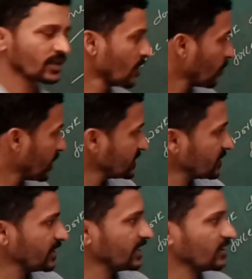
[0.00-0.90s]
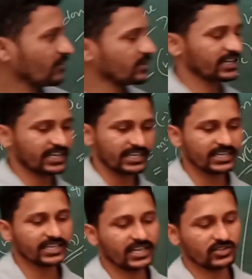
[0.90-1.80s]
what is the meaning of that?
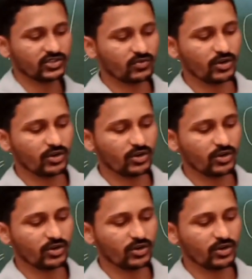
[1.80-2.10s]
Kinetic energy equal to